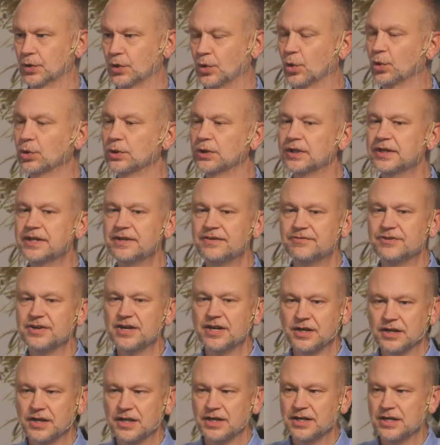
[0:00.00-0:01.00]
or live in
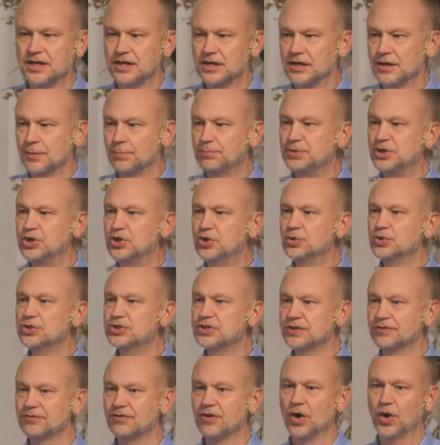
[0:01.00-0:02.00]
an
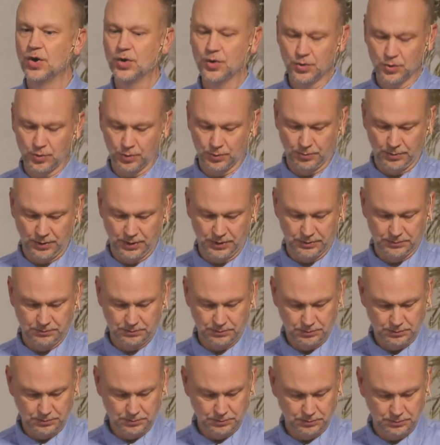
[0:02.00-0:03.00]
abusive home.
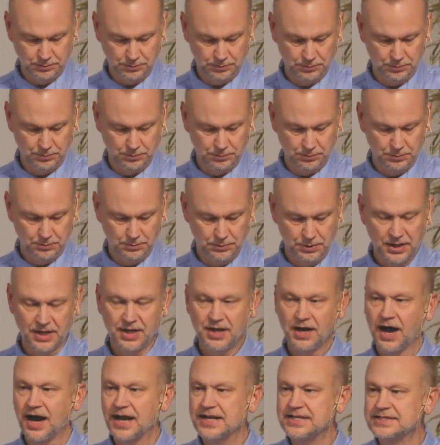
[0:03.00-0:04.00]

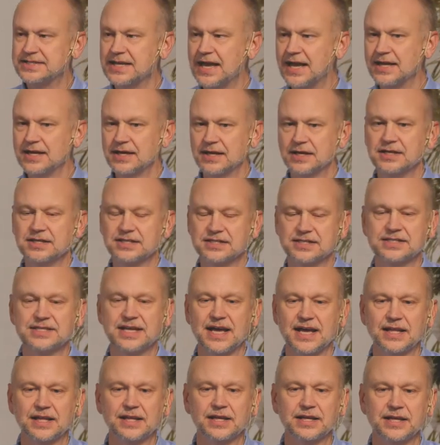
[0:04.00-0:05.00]
Isaiah is
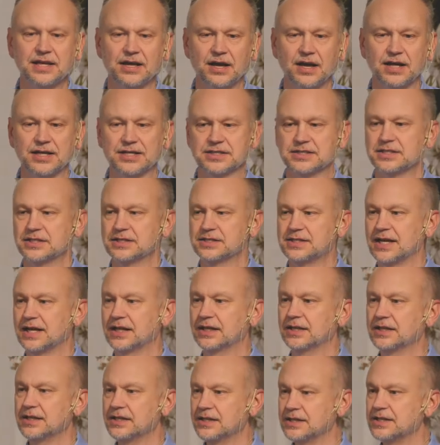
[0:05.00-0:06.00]
telling us and
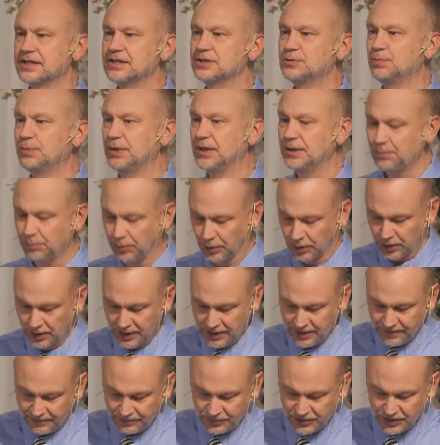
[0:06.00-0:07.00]
telling these people
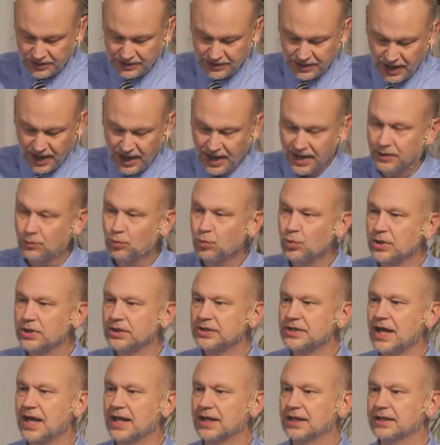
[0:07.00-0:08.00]
that God will
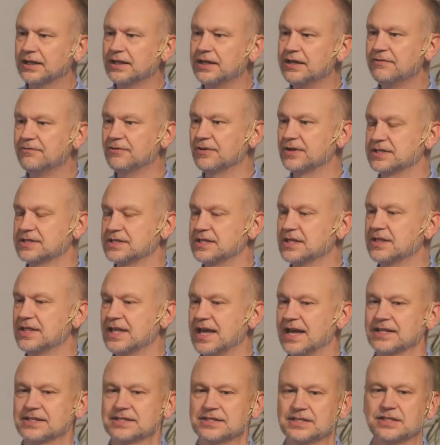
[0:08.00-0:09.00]
not leave us in
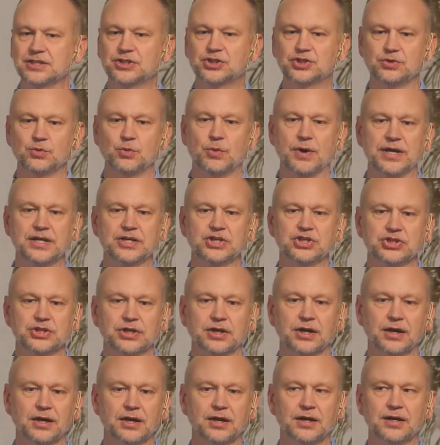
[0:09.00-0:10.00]
that
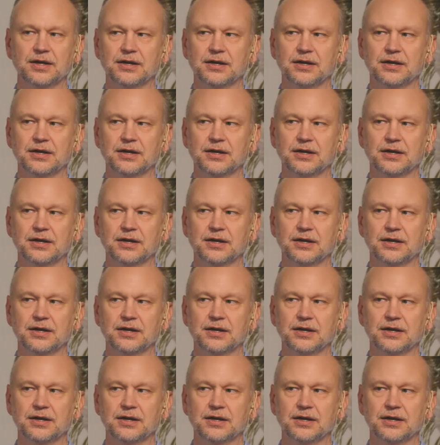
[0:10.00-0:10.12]
situation